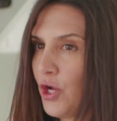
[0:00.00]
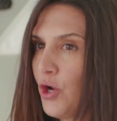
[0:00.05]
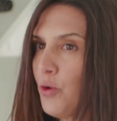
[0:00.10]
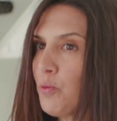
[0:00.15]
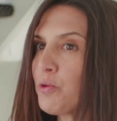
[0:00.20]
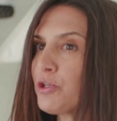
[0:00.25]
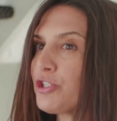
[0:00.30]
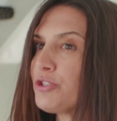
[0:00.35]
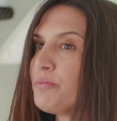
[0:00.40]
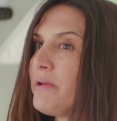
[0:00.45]

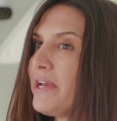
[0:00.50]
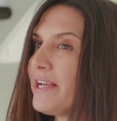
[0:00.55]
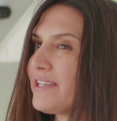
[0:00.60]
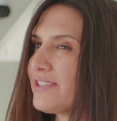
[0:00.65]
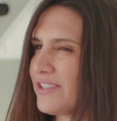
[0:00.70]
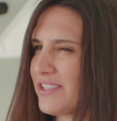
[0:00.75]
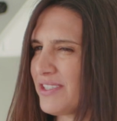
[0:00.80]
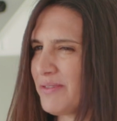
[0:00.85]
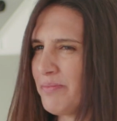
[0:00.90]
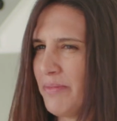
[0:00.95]
which
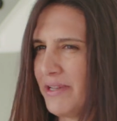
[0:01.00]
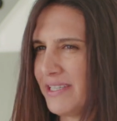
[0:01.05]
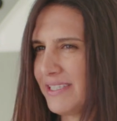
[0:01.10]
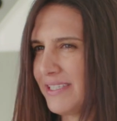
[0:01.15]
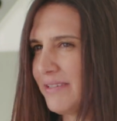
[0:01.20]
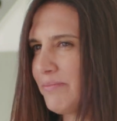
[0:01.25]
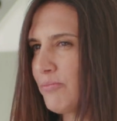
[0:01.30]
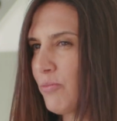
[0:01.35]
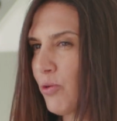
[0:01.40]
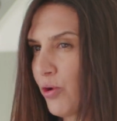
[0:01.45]
makes us miss
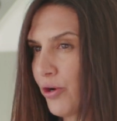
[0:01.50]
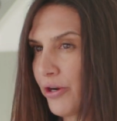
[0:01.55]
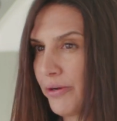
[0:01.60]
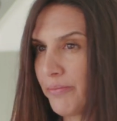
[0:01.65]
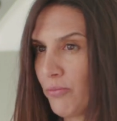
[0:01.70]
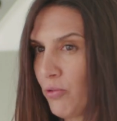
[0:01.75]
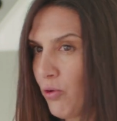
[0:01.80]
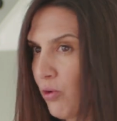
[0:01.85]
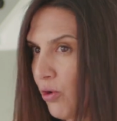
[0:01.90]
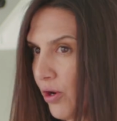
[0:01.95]
it more and
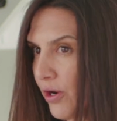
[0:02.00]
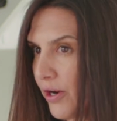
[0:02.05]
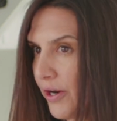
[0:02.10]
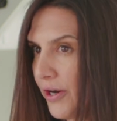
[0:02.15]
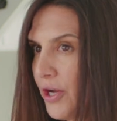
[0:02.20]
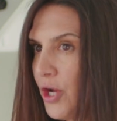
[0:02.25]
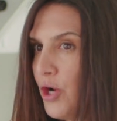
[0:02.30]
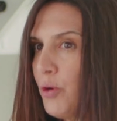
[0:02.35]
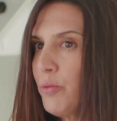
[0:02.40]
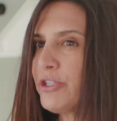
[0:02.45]

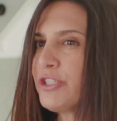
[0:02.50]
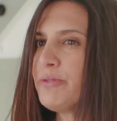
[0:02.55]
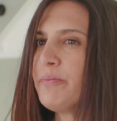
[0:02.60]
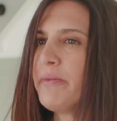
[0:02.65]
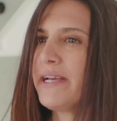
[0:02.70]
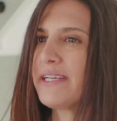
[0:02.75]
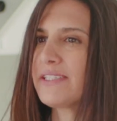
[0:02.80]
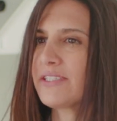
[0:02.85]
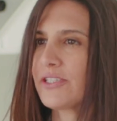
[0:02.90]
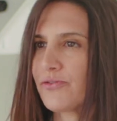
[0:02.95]
more, which
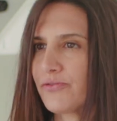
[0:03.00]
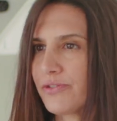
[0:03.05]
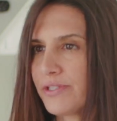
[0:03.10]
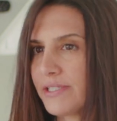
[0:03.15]
makes us